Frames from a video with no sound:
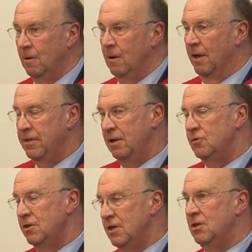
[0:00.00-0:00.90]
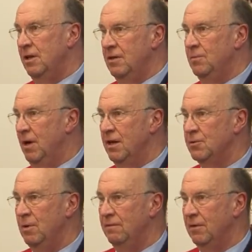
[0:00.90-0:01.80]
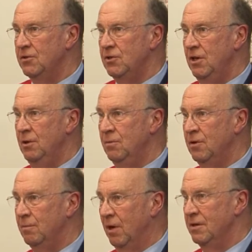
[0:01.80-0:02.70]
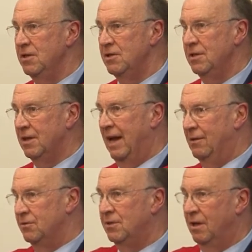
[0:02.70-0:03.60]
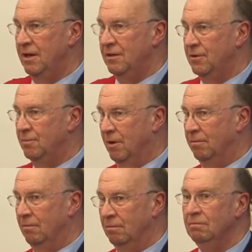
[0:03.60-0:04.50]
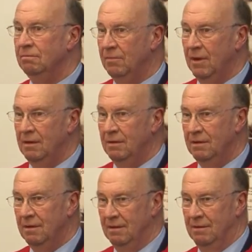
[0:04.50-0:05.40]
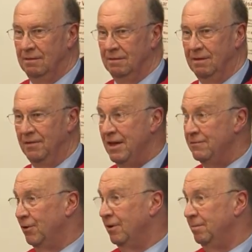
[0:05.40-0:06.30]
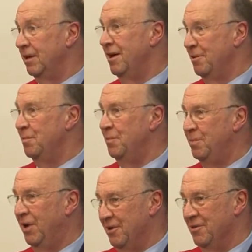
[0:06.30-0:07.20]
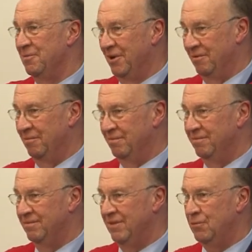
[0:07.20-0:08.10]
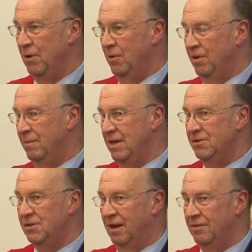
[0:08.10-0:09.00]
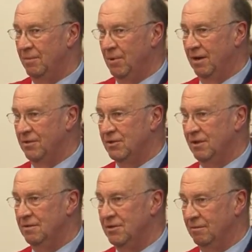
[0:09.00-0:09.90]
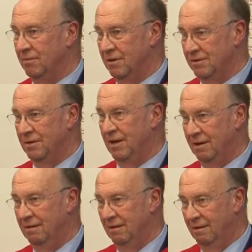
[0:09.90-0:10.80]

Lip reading: I think traditionally in the past we've assumed that politicians are outside the problem and therefore become part of the problem. If we put them inside, they're part of the solution because they